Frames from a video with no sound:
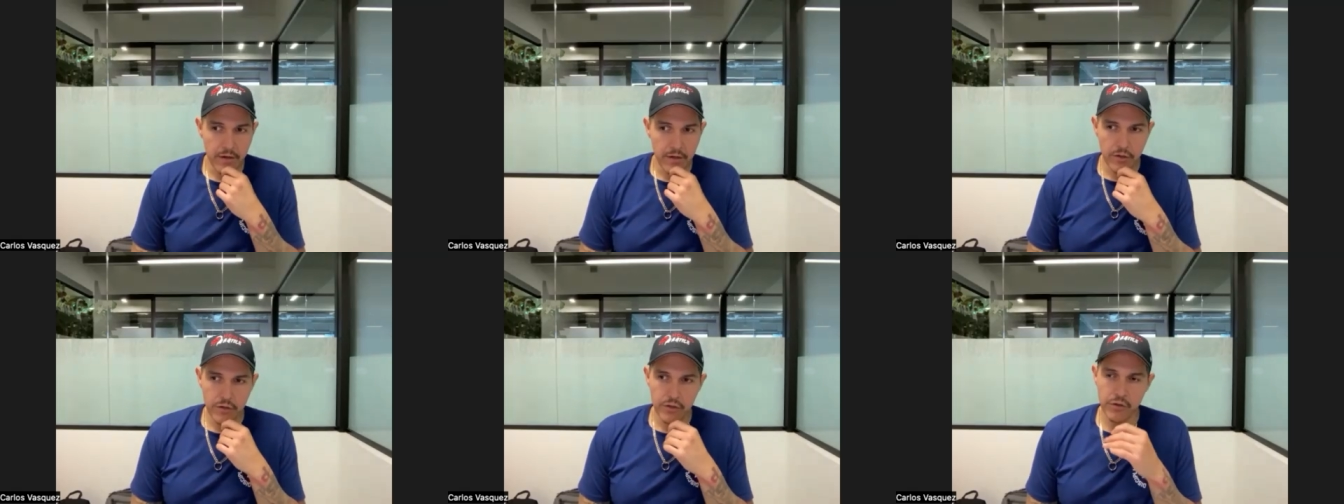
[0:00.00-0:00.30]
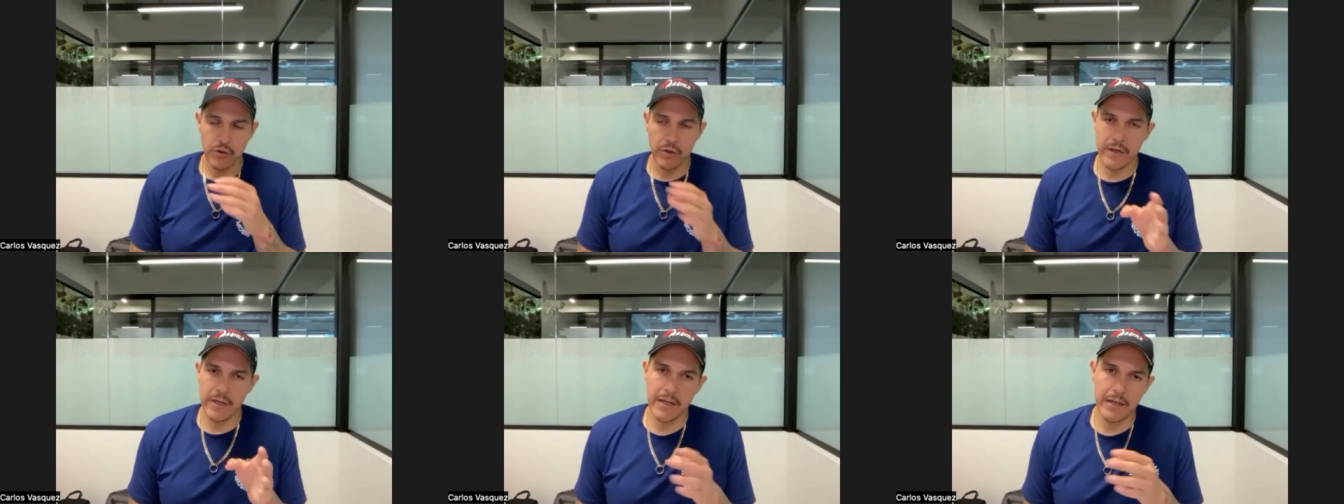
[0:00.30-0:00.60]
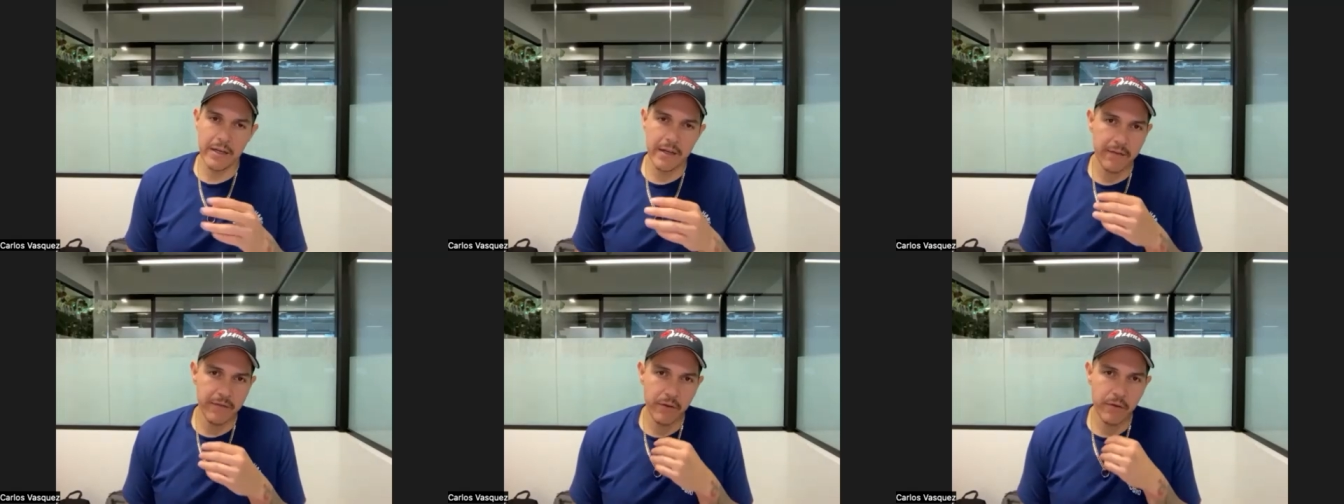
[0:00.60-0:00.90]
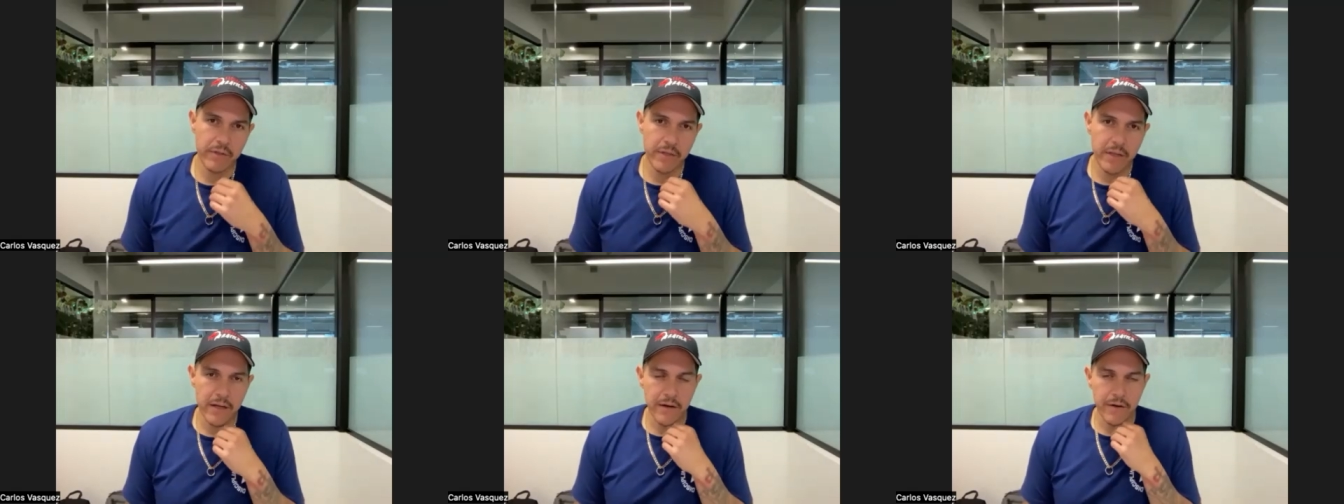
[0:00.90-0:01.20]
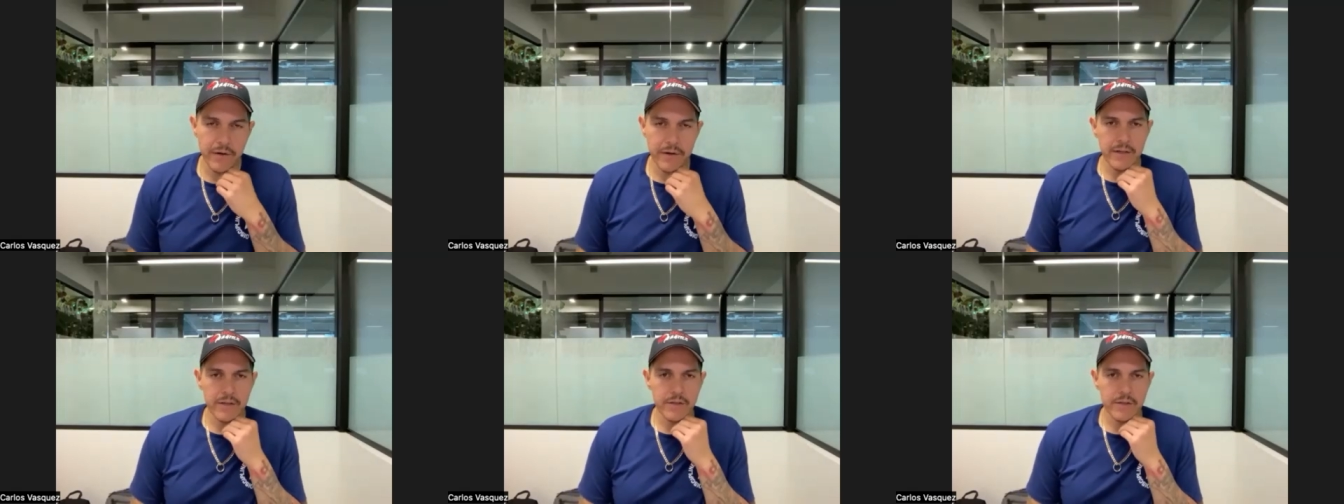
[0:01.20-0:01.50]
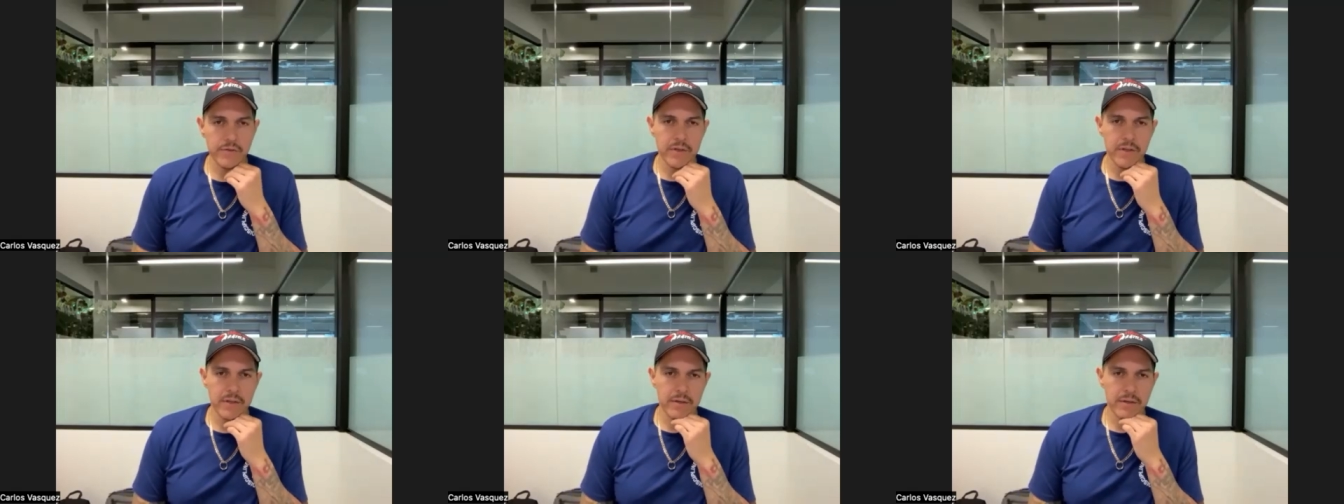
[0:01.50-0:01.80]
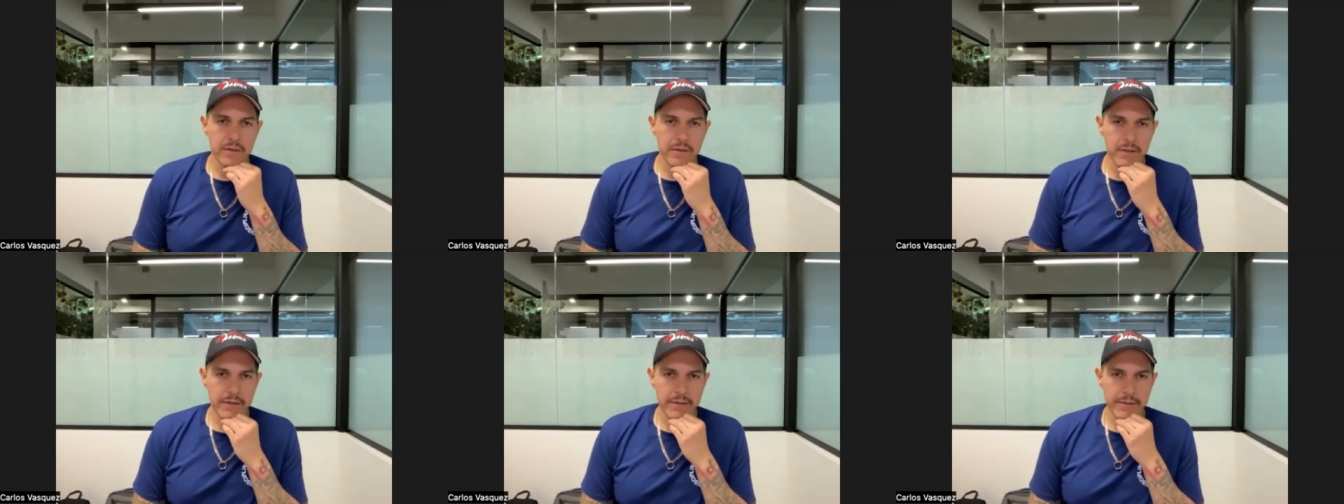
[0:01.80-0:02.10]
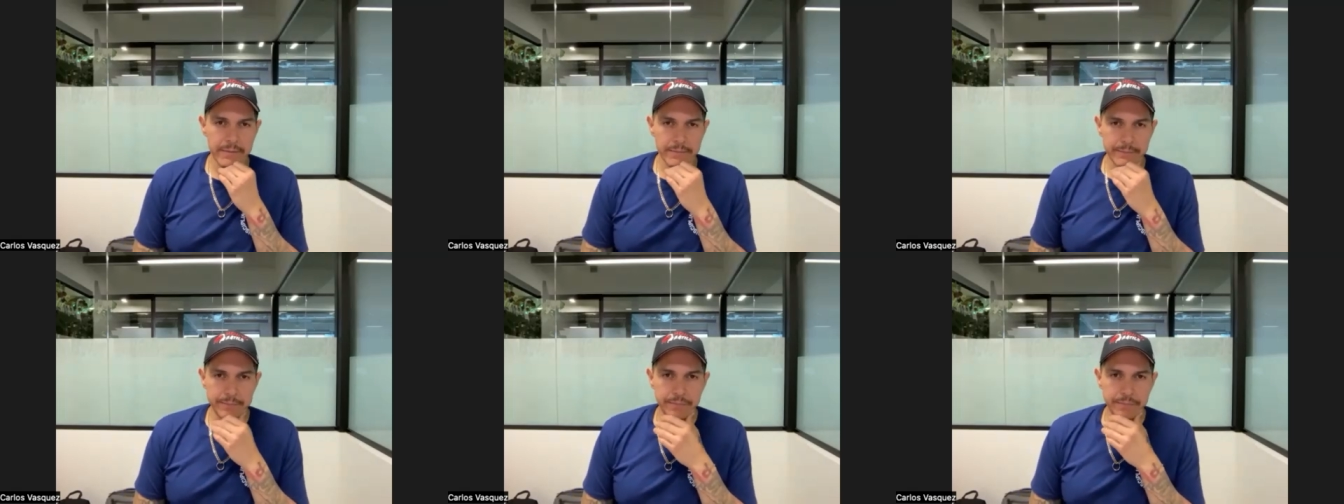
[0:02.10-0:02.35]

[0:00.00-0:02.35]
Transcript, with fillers: So in any of those areas, you can um,